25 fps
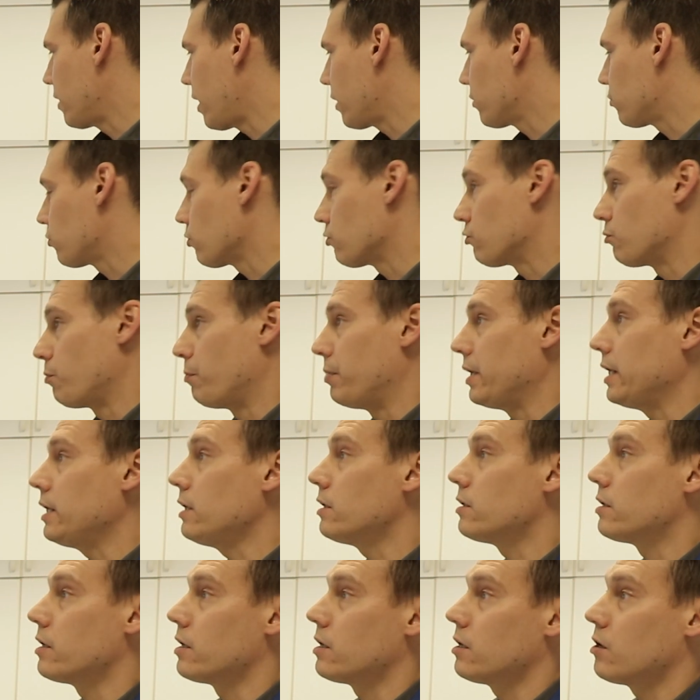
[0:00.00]
has a
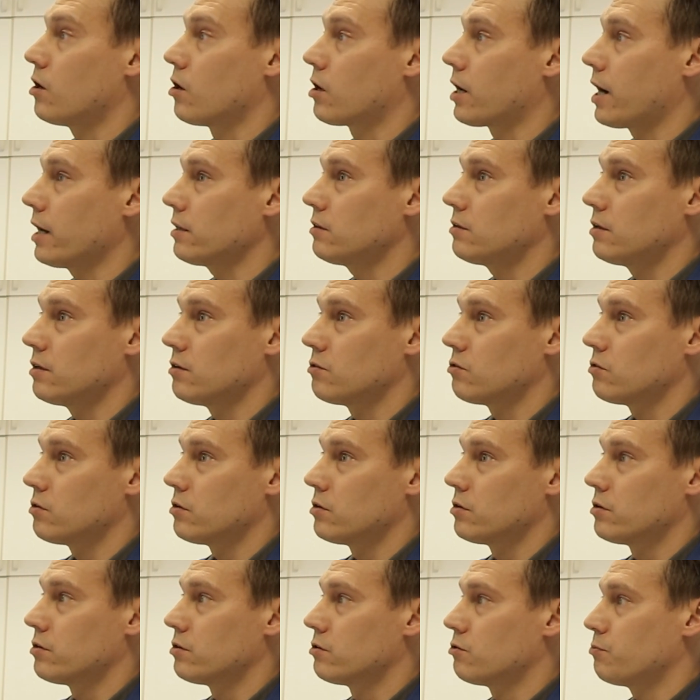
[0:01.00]
spindle, a cutting
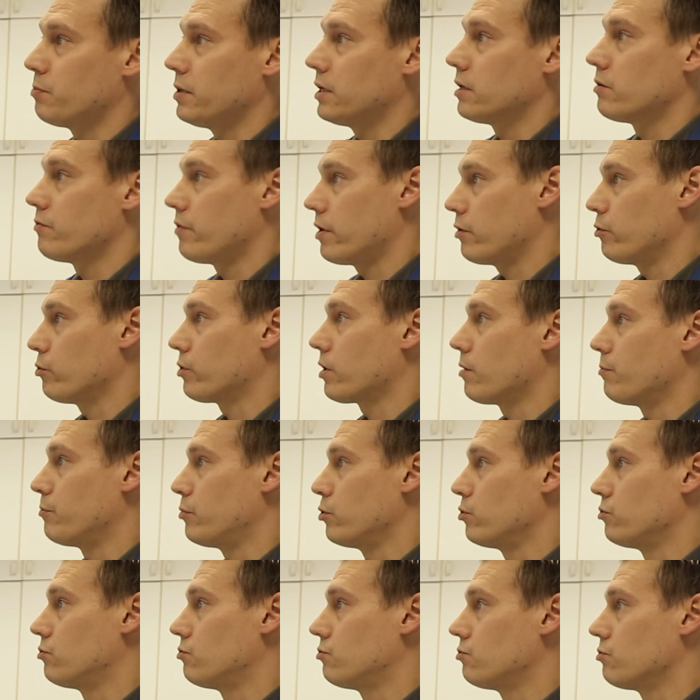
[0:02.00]
spindle where you can
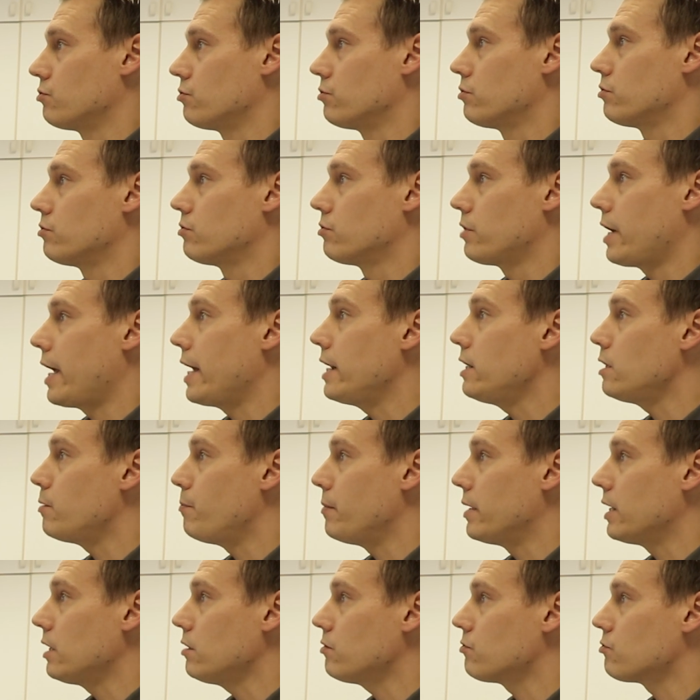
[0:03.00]
put end
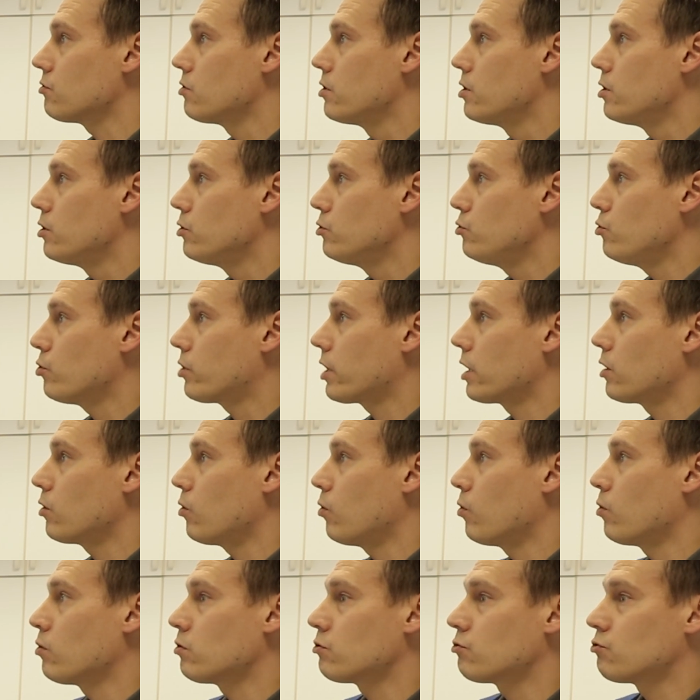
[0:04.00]
mills, you can
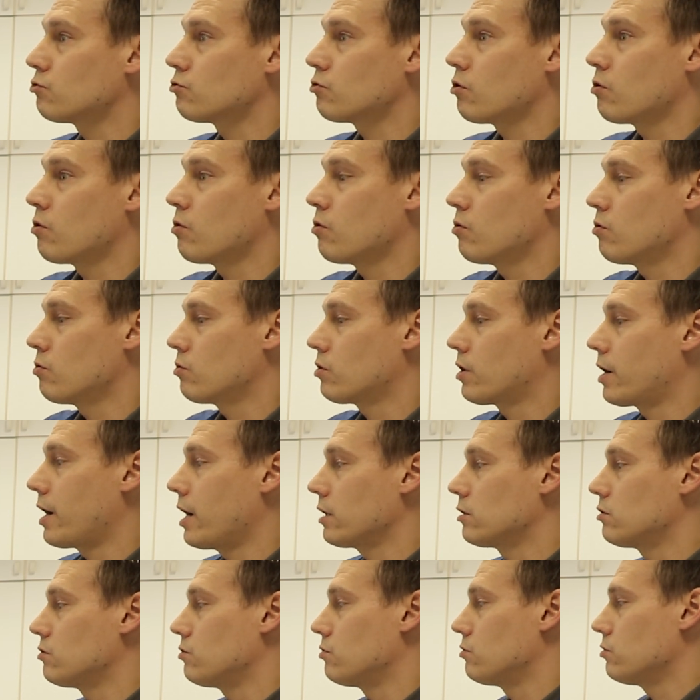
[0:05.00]
also
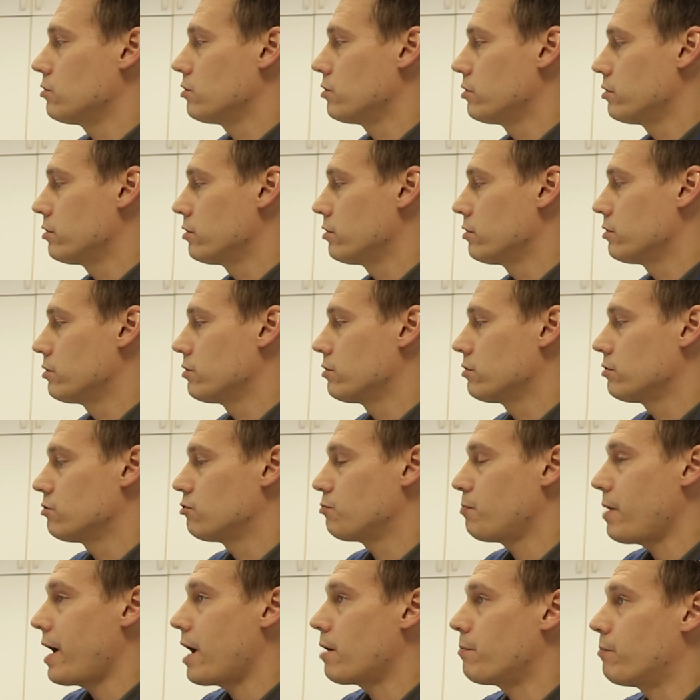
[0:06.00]
cut
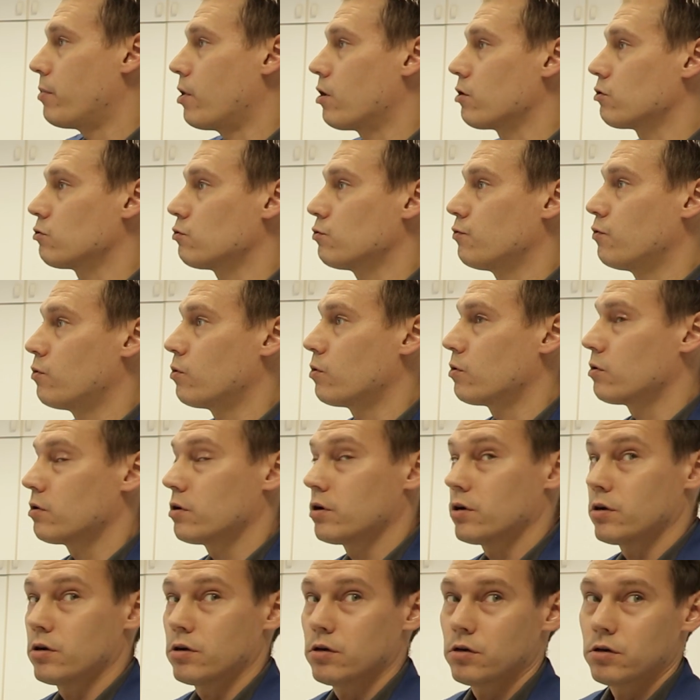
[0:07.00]
spare parts
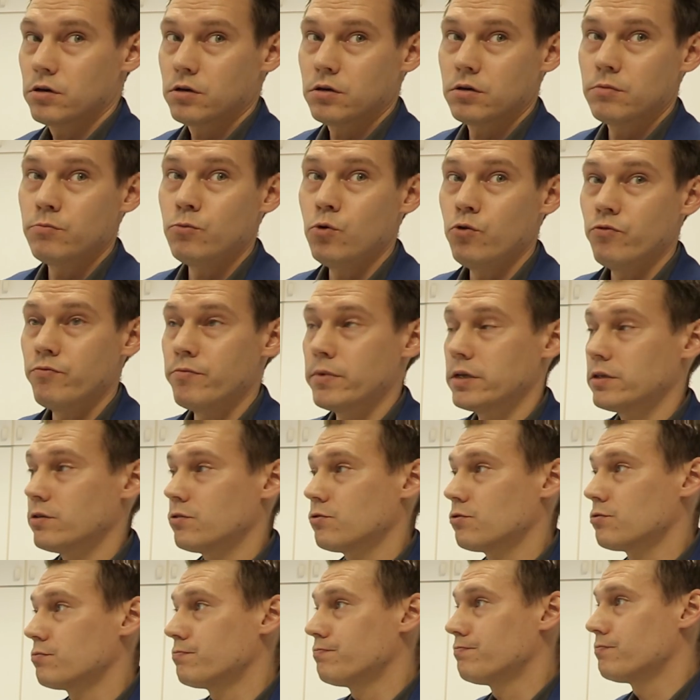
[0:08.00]
for
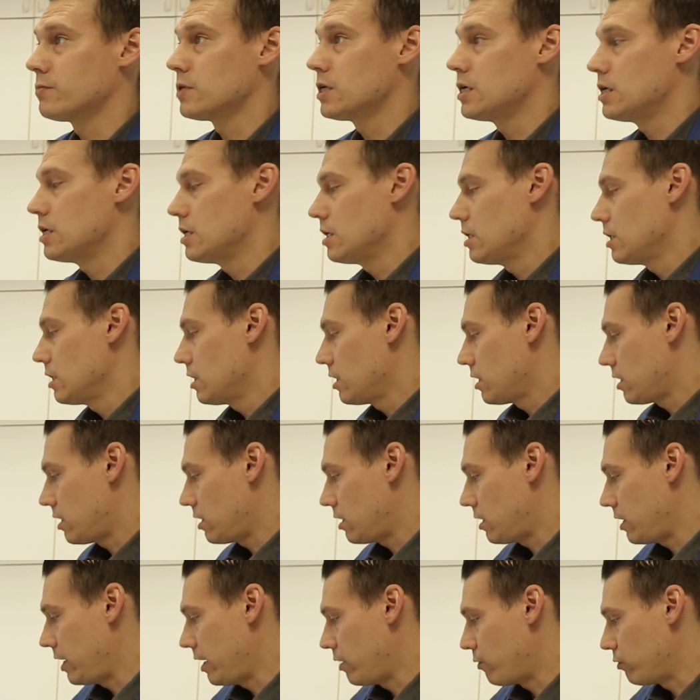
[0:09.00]
movements.
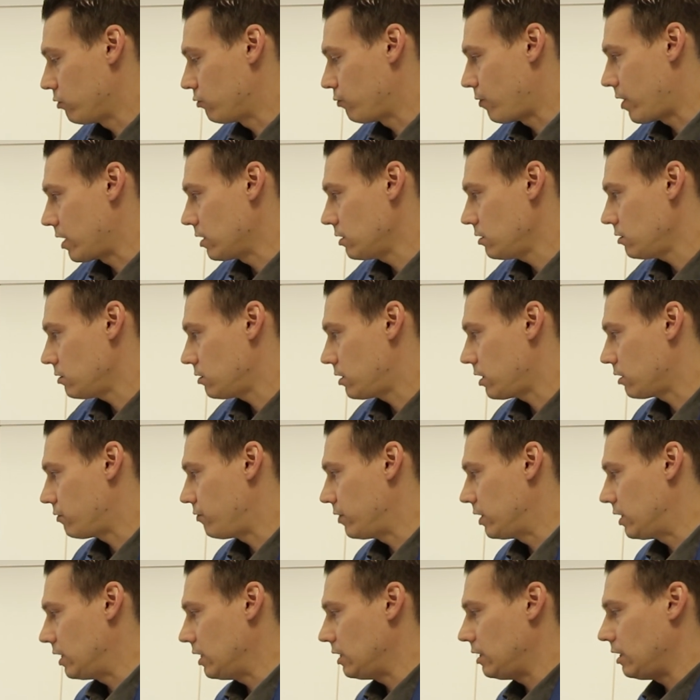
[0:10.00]
Here is one that
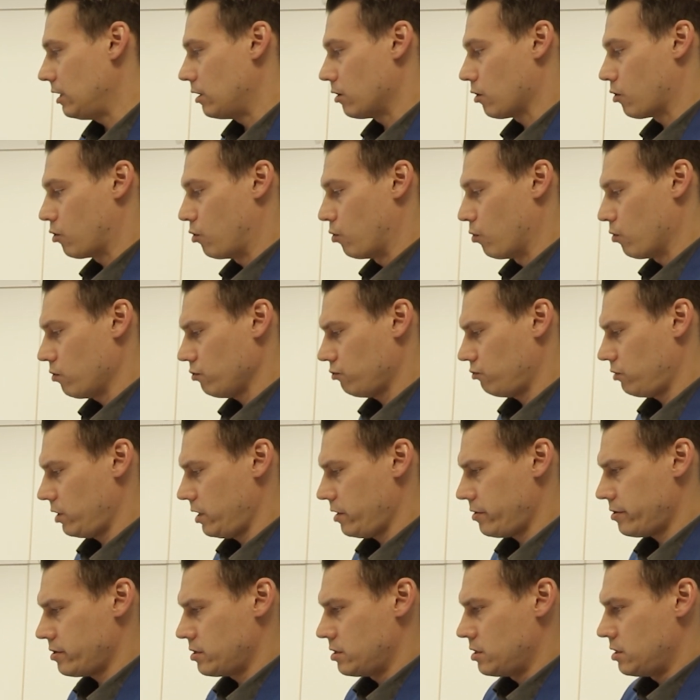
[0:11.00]
we did in a course
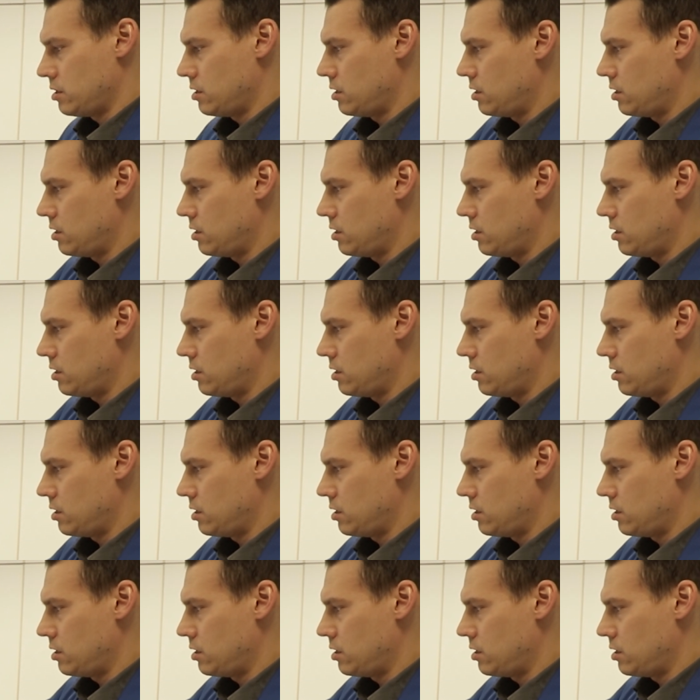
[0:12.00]
here.